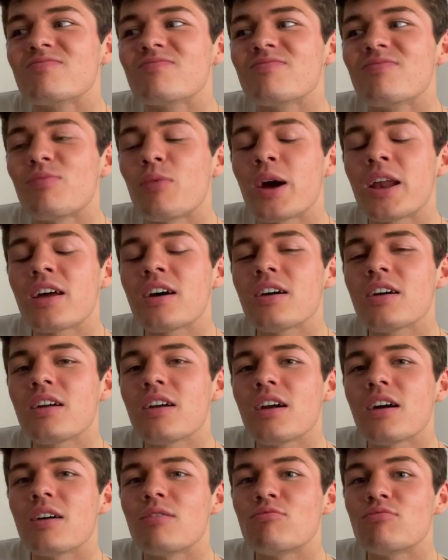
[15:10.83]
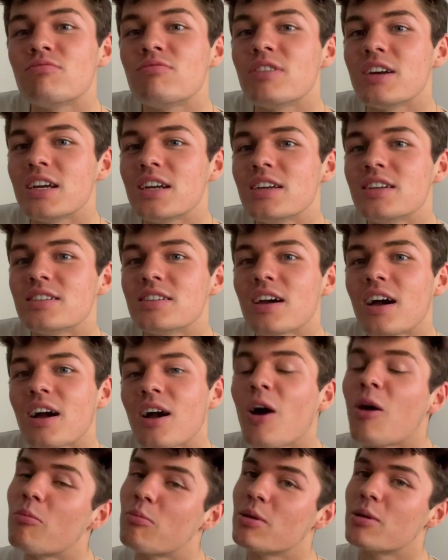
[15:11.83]
When I read a
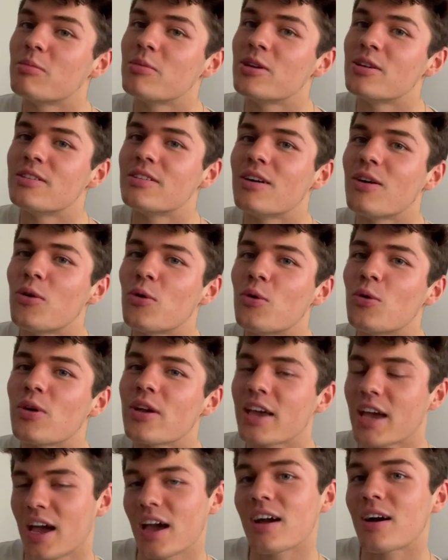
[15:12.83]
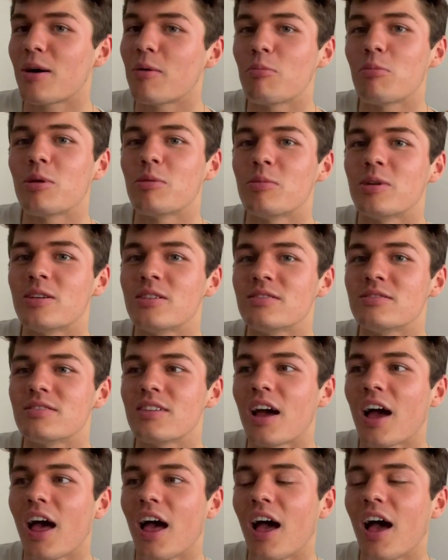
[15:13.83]
compliment or get a compliment,
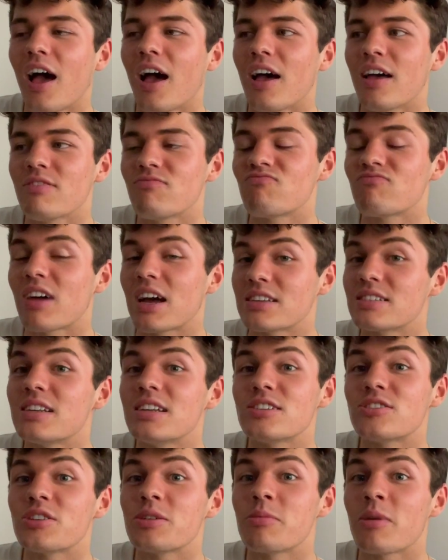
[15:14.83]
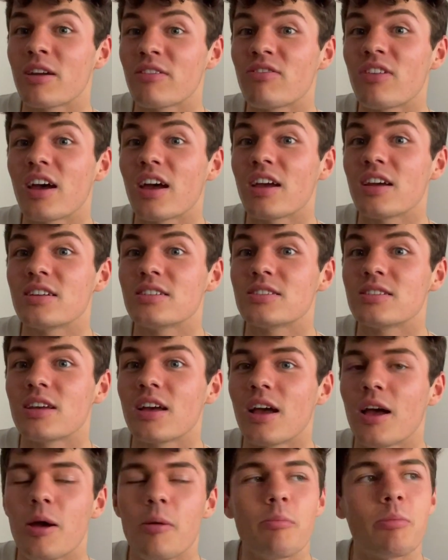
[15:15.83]
that's literally my face,
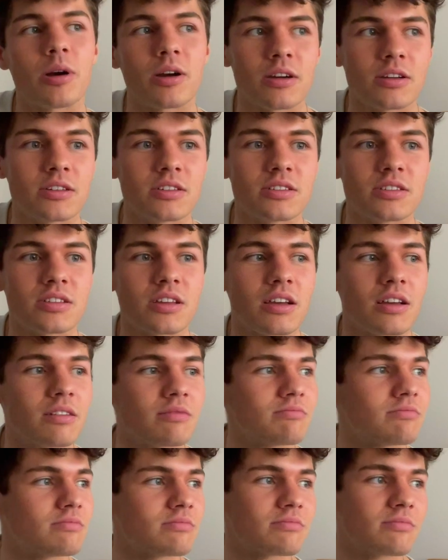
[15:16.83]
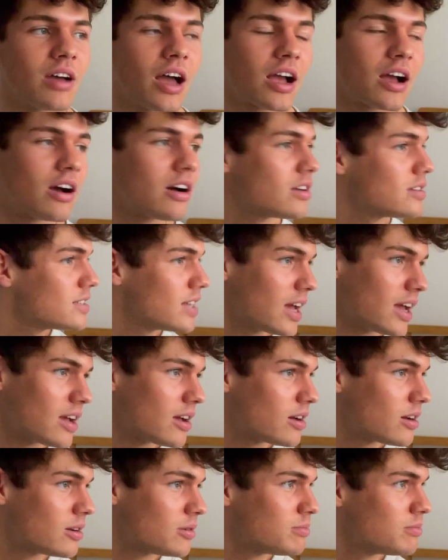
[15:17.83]
because I can't take
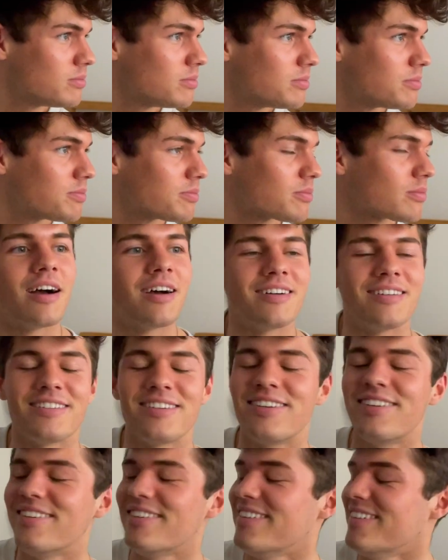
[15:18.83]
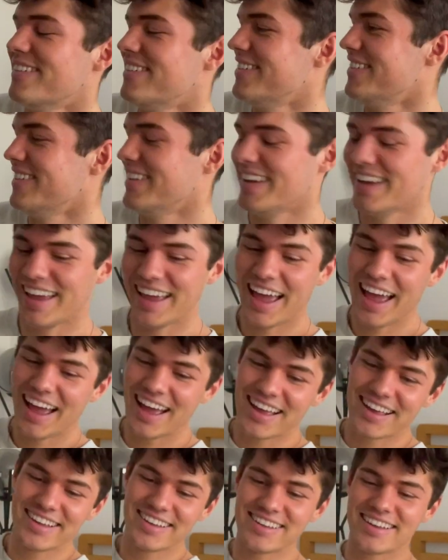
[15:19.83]
them.
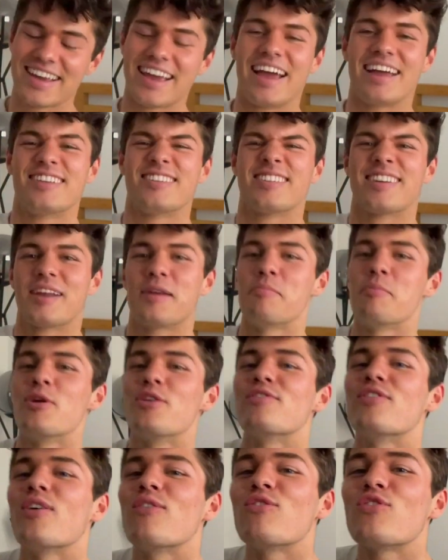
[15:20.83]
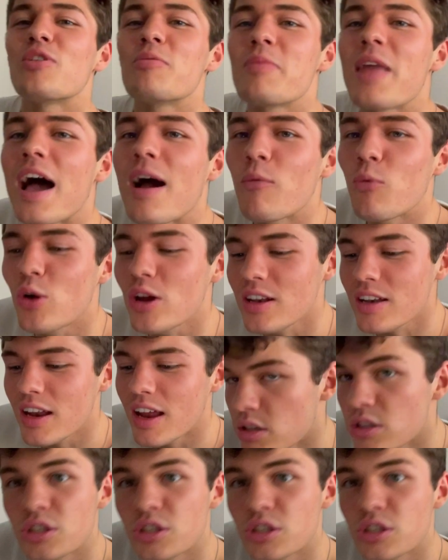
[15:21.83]
So yeah, just gonna move on from that one.